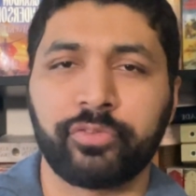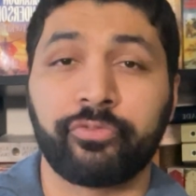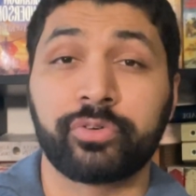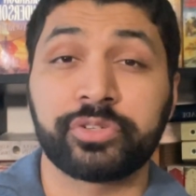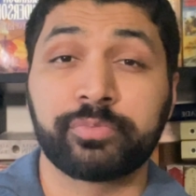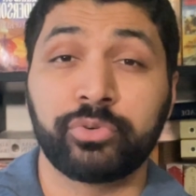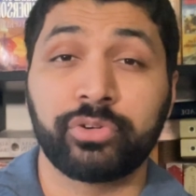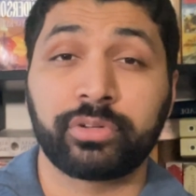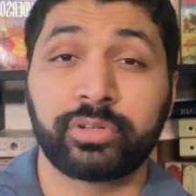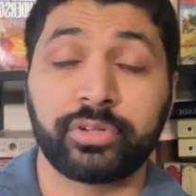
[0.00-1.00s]
first
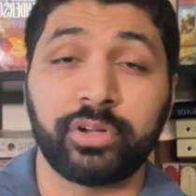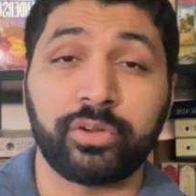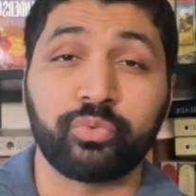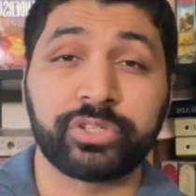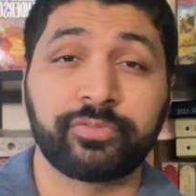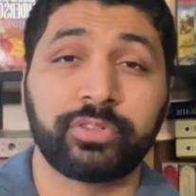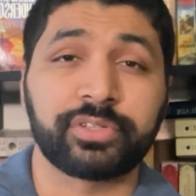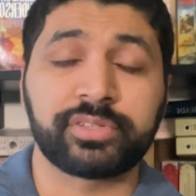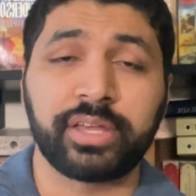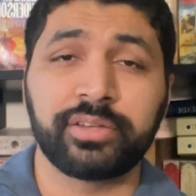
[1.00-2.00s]
book, Wistful
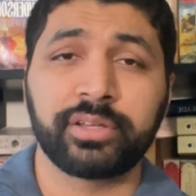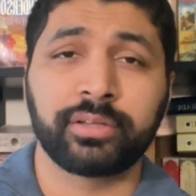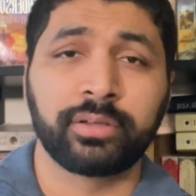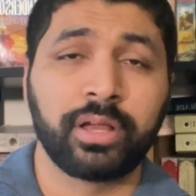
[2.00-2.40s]
Ascending.